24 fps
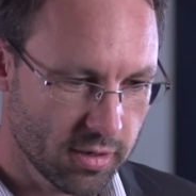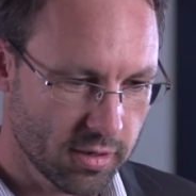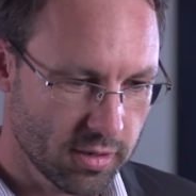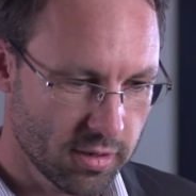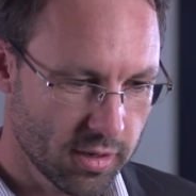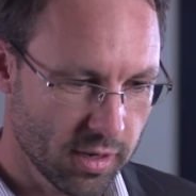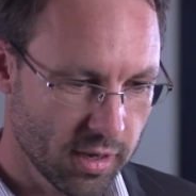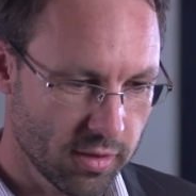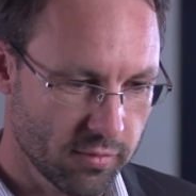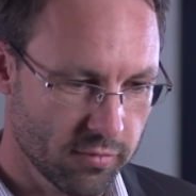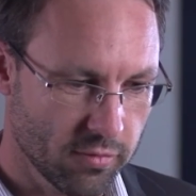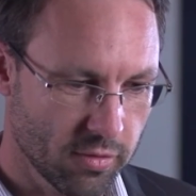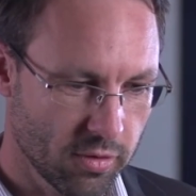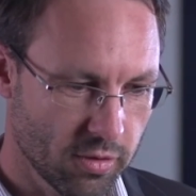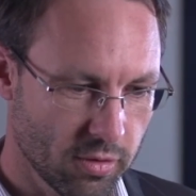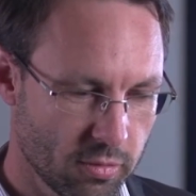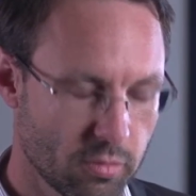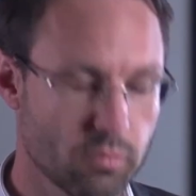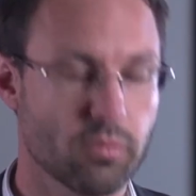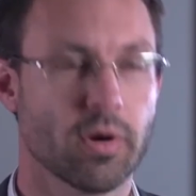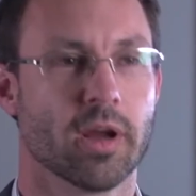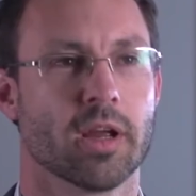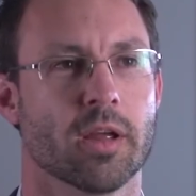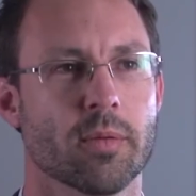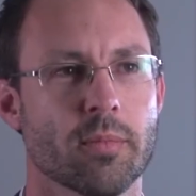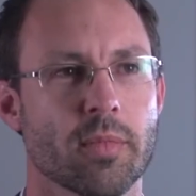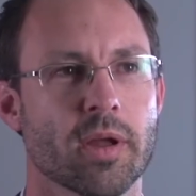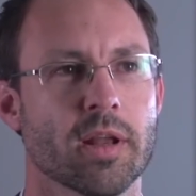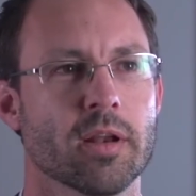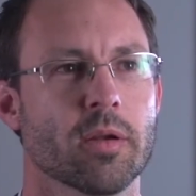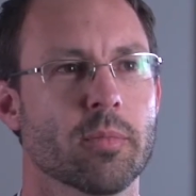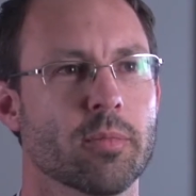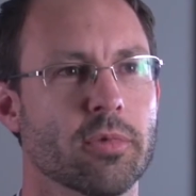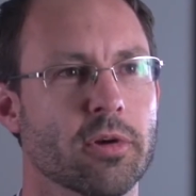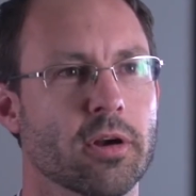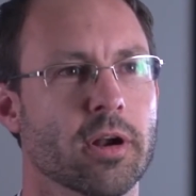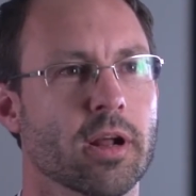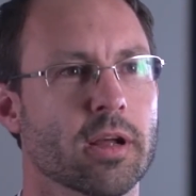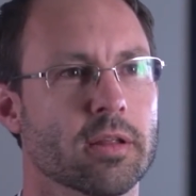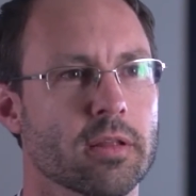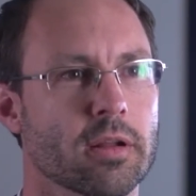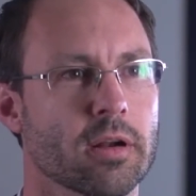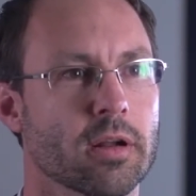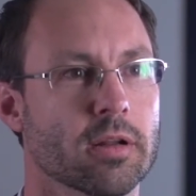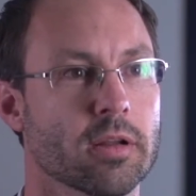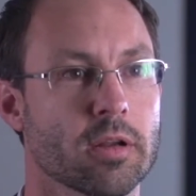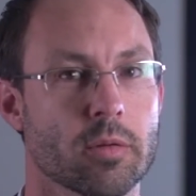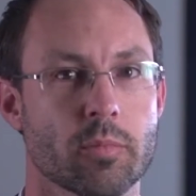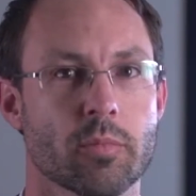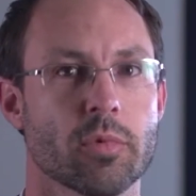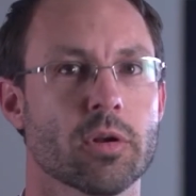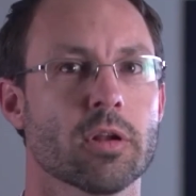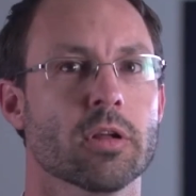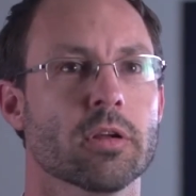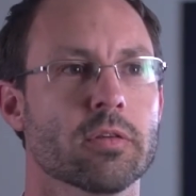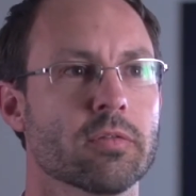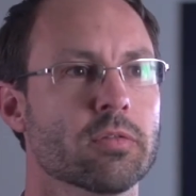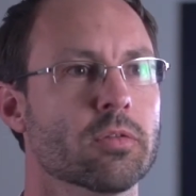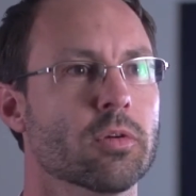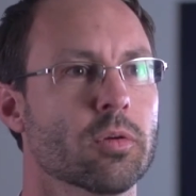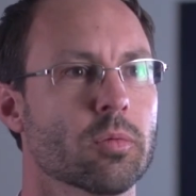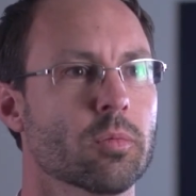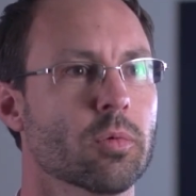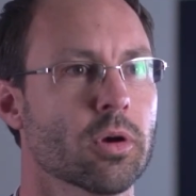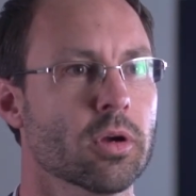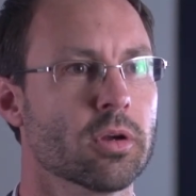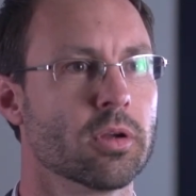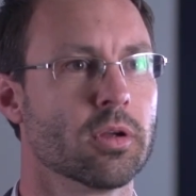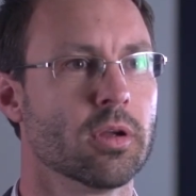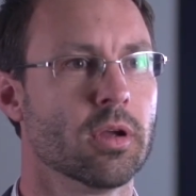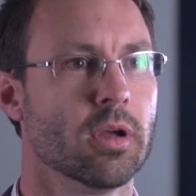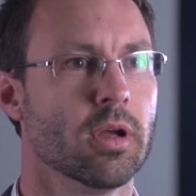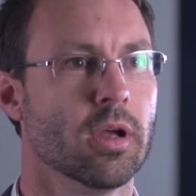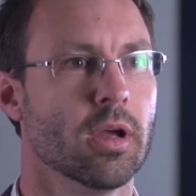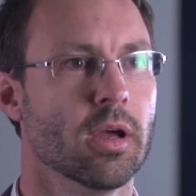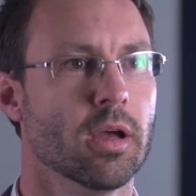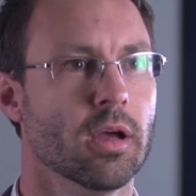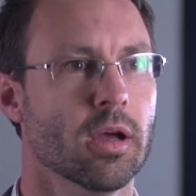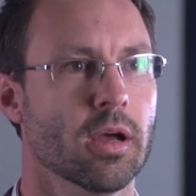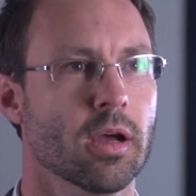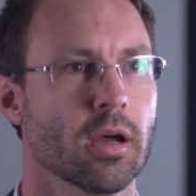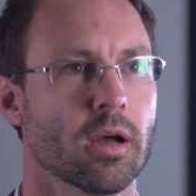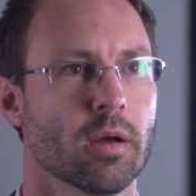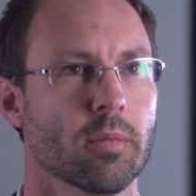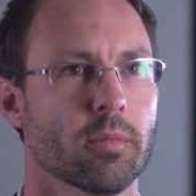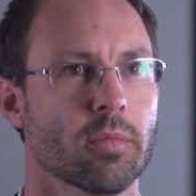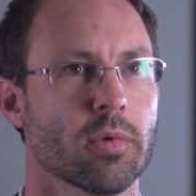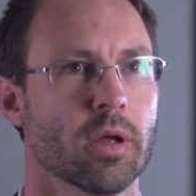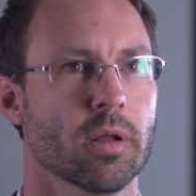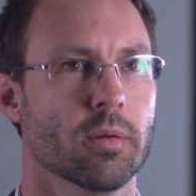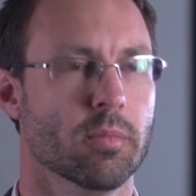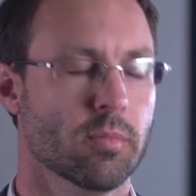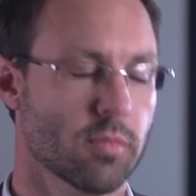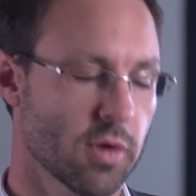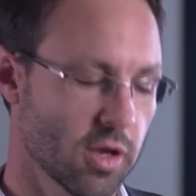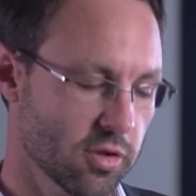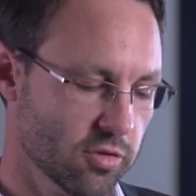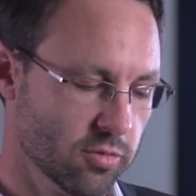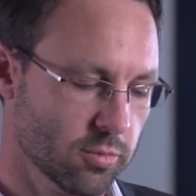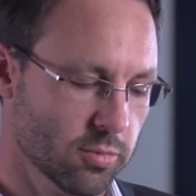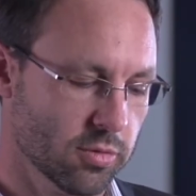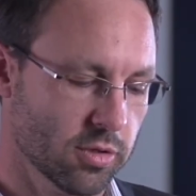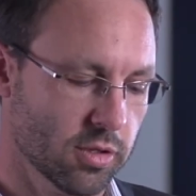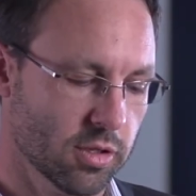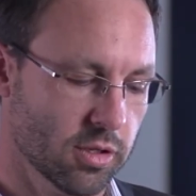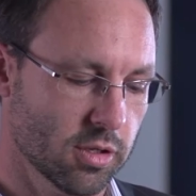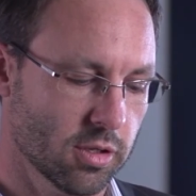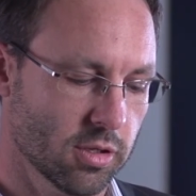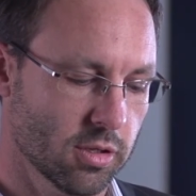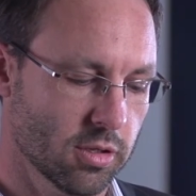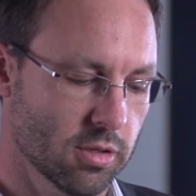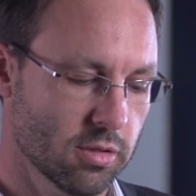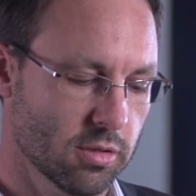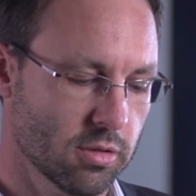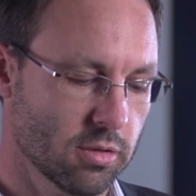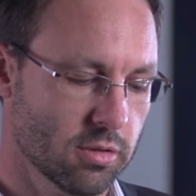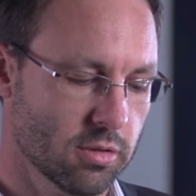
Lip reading: never recommend a product that I didn't believe could work. It must meet